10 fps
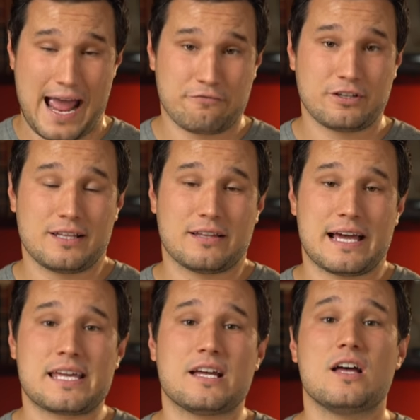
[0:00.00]
I really
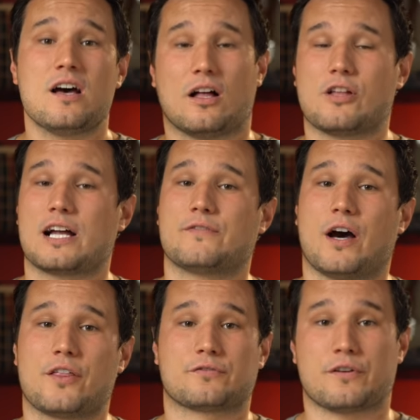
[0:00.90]
like it. A lot of
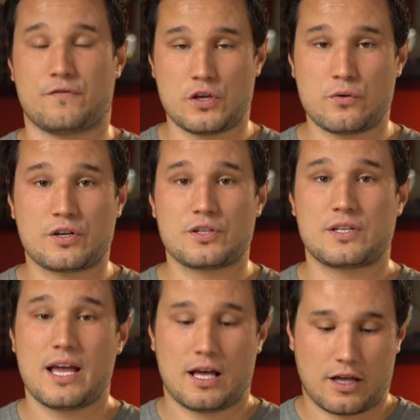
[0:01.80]
other
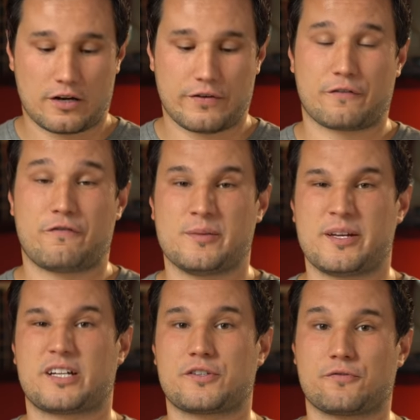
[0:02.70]
reviewers, a lot of other
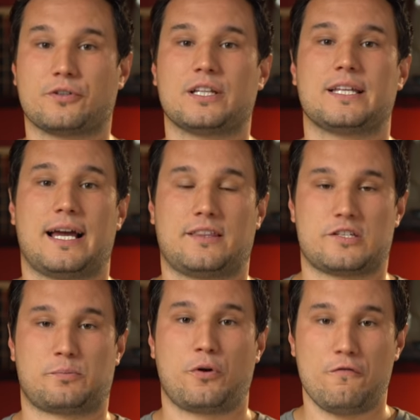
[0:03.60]
filmmakers really like
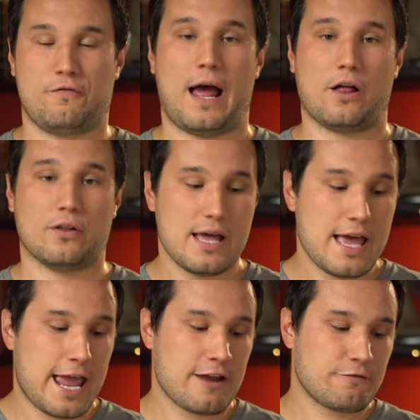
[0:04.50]
this profile.
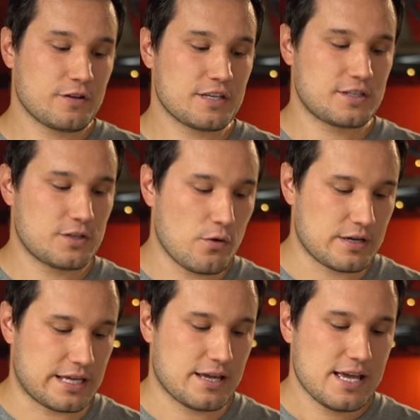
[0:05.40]
And for the
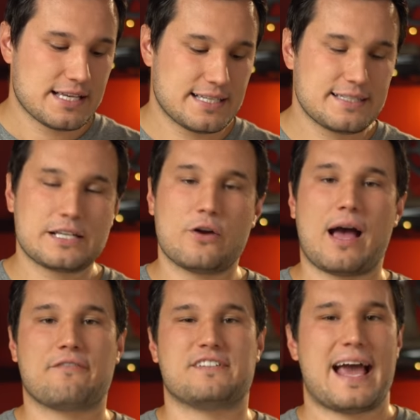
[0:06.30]
Sony, since they
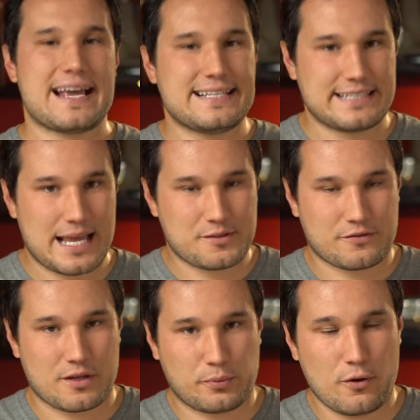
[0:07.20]
don't have nice names
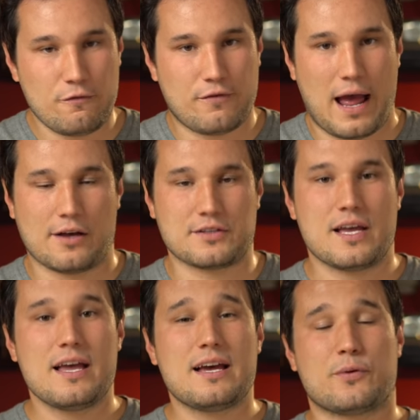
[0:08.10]
for their
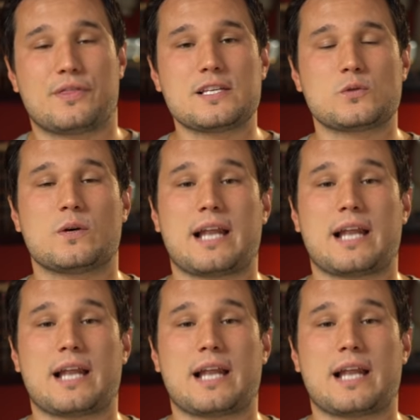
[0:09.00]
profiles, and with this